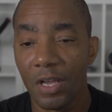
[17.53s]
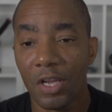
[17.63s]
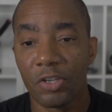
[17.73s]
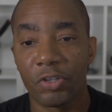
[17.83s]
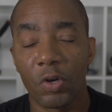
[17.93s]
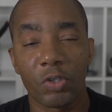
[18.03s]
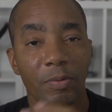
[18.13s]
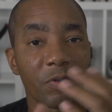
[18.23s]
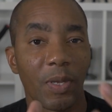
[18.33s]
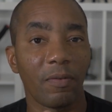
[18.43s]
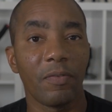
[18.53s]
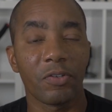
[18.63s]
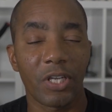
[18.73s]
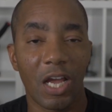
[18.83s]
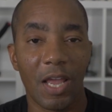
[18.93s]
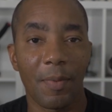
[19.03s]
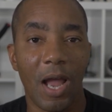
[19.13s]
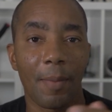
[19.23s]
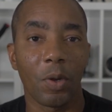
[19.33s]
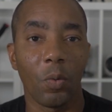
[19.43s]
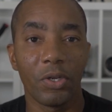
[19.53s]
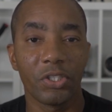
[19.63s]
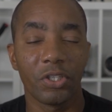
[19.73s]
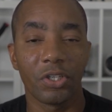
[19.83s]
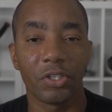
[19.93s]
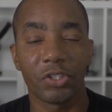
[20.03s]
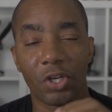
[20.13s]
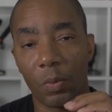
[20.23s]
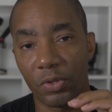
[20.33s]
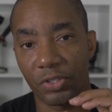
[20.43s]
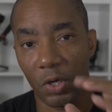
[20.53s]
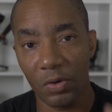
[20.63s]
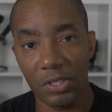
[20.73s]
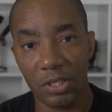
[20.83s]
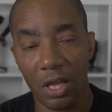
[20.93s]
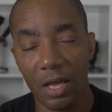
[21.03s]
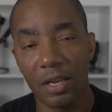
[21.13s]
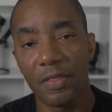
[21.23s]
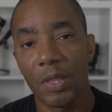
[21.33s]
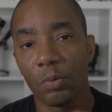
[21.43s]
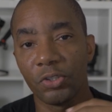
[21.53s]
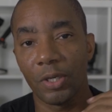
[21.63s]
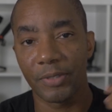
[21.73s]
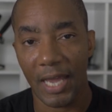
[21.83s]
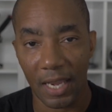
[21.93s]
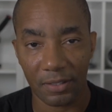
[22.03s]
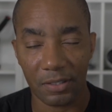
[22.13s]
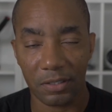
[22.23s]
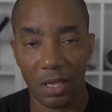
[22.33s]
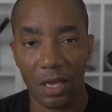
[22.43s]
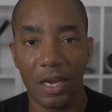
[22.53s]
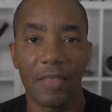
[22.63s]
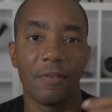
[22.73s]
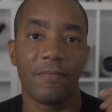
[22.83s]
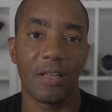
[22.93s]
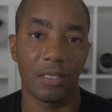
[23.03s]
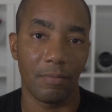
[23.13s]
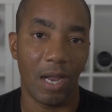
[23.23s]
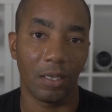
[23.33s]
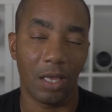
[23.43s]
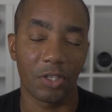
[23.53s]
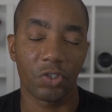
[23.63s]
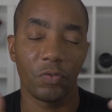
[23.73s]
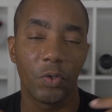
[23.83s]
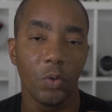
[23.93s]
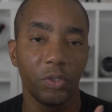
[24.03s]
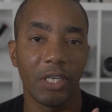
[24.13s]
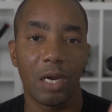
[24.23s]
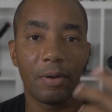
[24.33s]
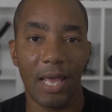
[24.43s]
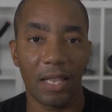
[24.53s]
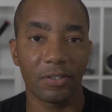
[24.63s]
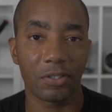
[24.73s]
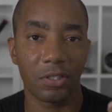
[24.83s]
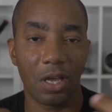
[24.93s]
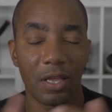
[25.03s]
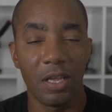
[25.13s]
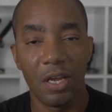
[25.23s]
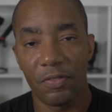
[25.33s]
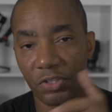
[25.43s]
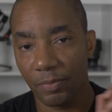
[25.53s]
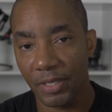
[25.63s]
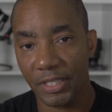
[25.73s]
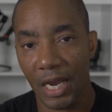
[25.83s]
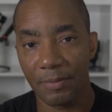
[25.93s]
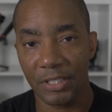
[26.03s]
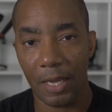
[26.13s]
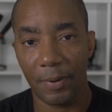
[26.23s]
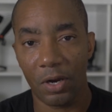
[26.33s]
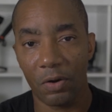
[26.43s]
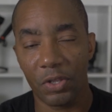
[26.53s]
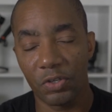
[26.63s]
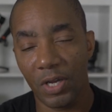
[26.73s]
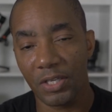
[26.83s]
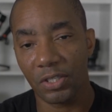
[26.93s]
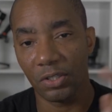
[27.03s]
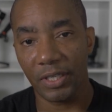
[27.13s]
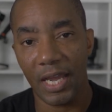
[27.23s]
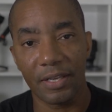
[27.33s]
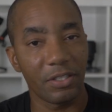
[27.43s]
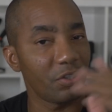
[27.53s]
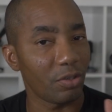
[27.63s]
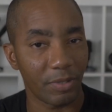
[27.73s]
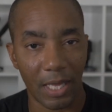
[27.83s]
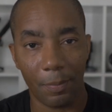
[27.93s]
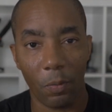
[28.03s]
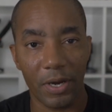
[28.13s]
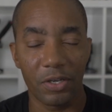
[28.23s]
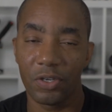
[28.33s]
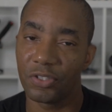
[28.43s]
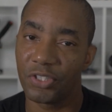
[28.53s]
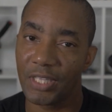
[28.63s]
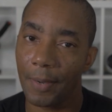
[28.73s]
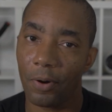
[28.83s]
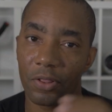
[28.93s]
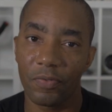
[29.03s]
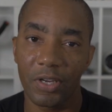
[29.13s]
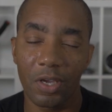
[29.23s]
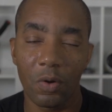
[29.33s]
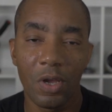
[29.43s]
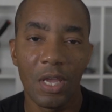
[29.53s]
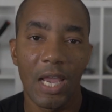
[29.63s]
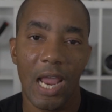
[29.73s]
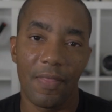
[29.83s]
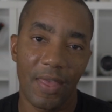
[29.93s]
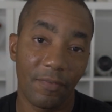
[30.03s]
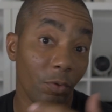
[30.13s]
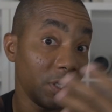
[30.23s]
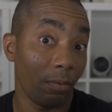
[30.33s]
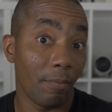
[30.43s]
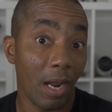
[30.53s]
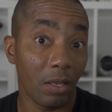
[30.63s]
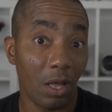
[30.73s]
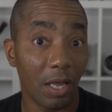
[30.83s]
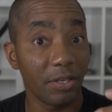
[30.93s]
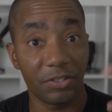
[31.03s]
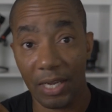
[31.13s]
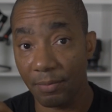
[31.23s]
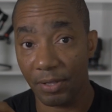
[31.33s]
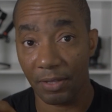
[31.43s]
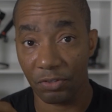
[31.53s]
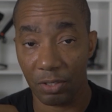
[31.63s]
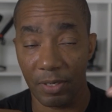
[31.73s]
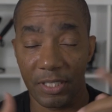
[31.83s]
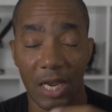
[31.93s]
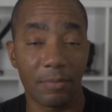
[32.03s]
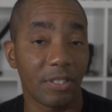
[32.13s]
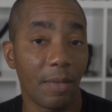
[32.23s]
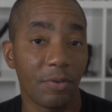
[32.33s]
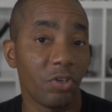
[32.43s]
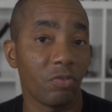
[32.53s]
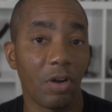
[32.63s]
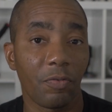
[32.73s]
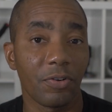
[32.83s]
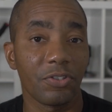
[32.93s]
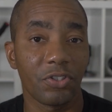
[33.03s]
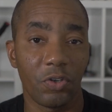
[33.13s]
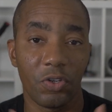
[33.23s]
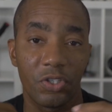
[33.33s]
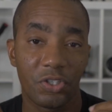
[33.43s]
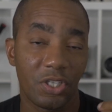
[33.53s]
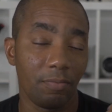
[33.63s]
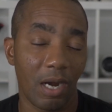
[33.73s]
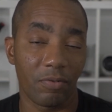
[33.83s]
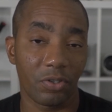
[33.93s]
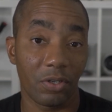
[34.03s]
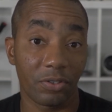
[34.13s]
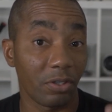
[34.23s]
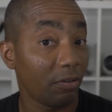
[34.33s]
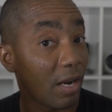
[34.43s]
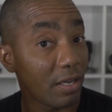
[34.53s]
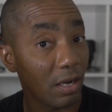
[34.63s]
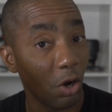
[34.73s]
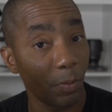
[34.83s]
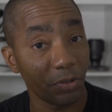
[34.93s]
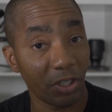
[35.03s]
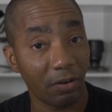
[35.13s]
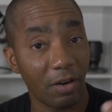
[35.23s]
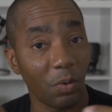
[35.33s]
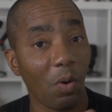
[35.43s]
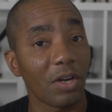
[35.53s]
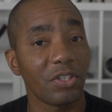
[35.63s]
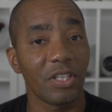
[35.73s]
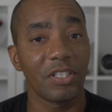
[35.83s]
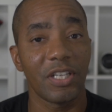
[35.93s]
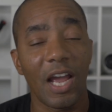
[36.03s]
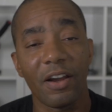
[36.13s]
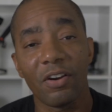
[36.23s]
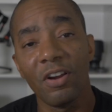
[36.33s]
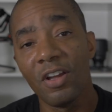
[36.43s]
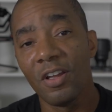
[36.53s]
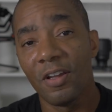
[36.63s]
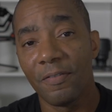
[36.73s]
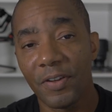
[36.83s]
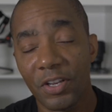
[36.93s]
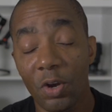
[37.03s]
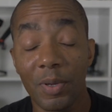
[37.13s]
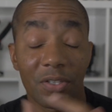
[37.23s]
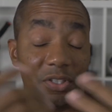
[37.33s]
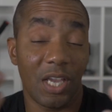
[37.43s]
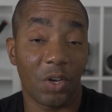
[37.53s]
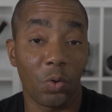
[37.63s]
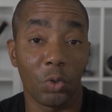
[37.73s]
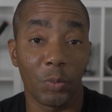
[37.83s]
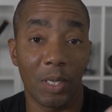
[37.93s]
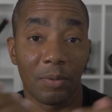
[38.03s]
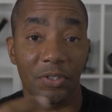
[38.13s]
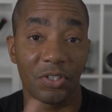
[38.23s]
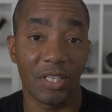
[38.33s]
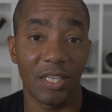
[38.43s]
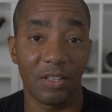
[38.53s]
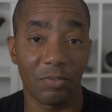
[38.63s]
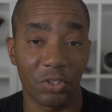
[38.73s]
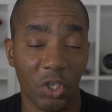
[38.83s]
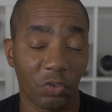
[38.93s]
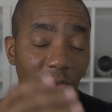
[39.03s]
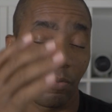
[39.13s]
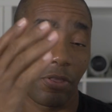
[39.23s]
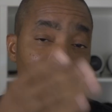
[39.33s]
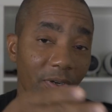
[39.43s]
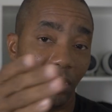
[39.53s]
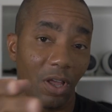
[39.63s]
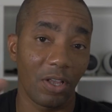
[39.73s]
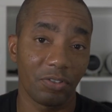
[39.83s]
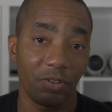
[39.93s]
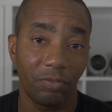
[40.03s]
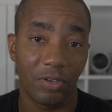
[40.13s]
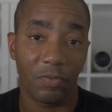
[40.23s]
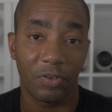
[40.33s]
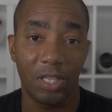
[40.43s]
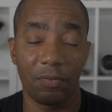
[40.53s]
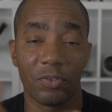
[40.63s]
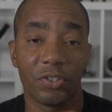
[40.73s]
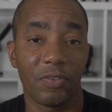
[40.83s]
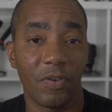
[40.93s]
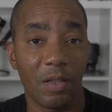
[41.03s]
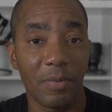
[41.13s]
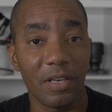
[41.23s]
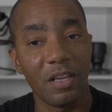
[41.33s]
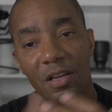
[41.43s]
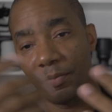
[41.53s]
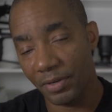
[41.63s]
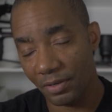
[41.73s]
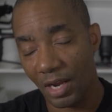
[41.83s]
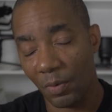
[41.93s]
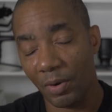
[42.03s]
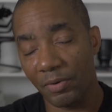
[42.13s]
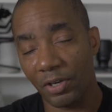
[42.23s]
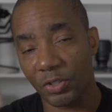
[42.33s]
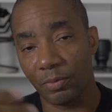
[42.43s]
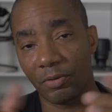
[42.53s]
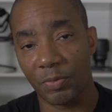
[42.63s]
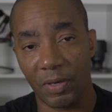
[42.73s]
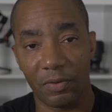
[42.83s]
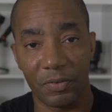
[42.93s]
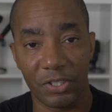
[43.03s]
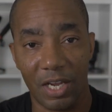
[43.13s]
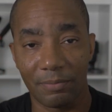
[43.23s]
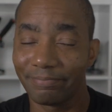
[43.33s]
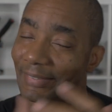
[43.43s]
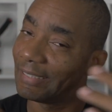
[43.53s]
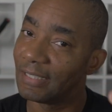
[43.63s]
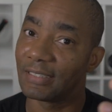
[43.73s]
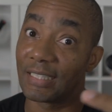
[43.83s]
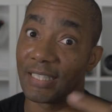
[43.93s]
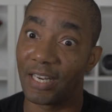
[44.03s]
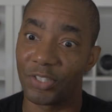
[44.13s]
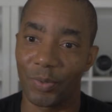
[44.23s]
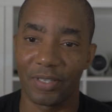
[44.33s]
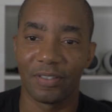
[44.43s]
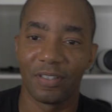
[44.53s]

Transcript: So to be respectful of your time, I'm going to start with Tony's lawn, then we'll jump to Alex's lawn, and then finally my lawn. So if you only care about Alex's lawn, there's gonna be a timestamp here that you guys can look at, jump to that point, you can see that part of the video. And then if you only care about my lawn, same thing. There's gonna be a timestamp that you can reference so you can just see my results. Granted, I hope you'll stick around and watch the entire video because it's kind of cool to be able to see the results from three lawns and three different levels of development, but I want to be also be respectful of your time. So let's get into it.